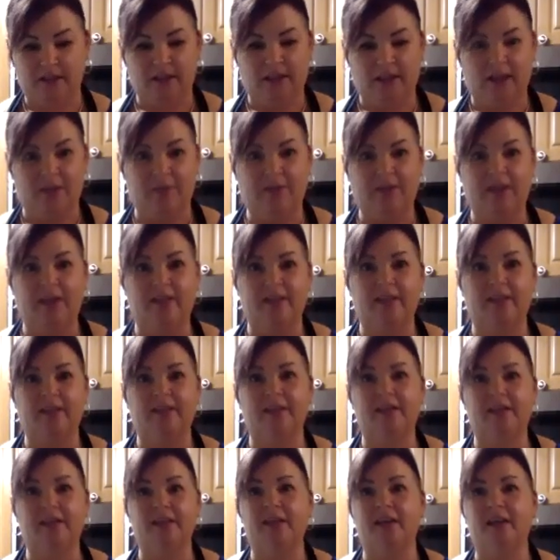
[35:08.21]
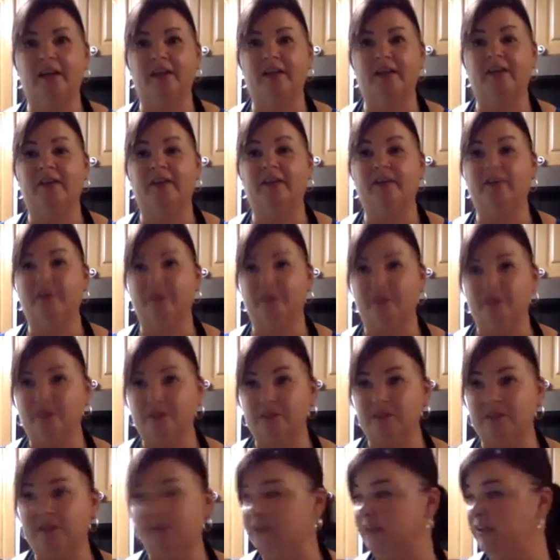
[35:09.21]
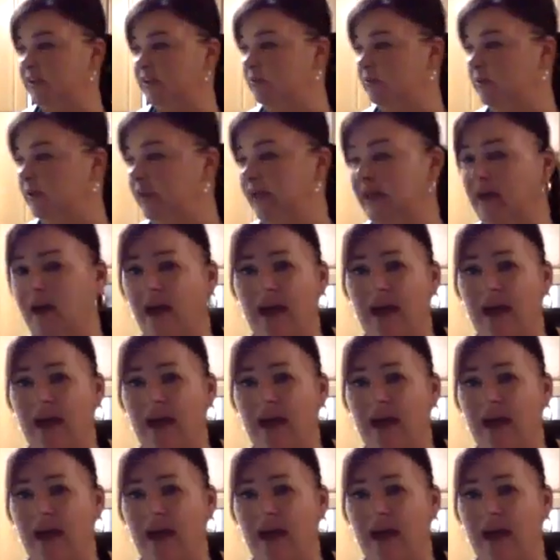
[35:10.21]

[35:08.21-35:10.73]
I mean, I think of the young girls that, that they were like,